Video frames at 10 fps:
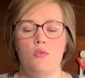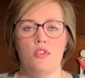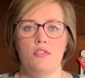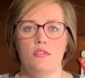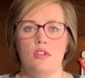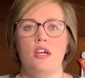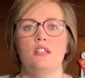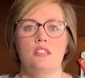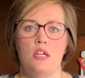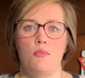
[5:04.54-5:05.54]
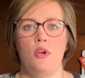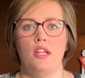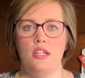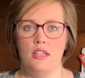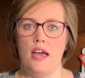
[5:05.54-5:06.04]
with kind of
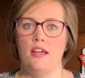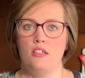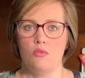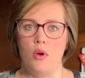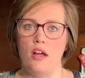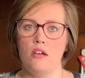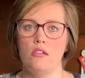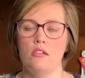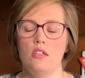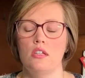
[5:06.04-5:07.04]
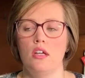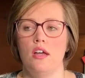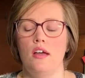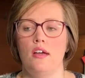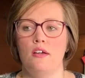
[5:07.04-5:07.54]
separating that as well.
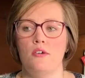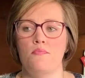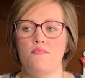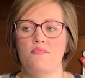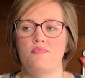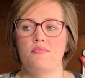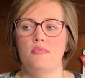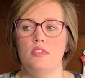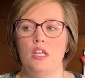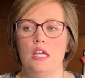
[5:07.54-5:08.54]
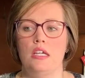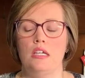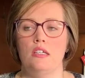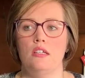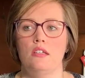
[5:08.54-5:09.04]

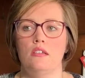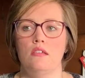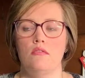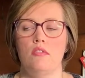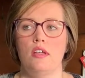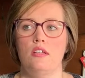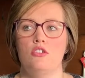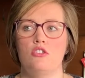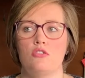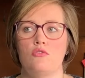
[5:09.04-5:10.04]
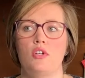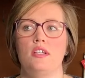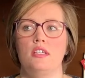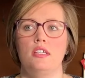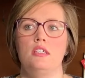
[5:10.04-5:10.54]
And just trying to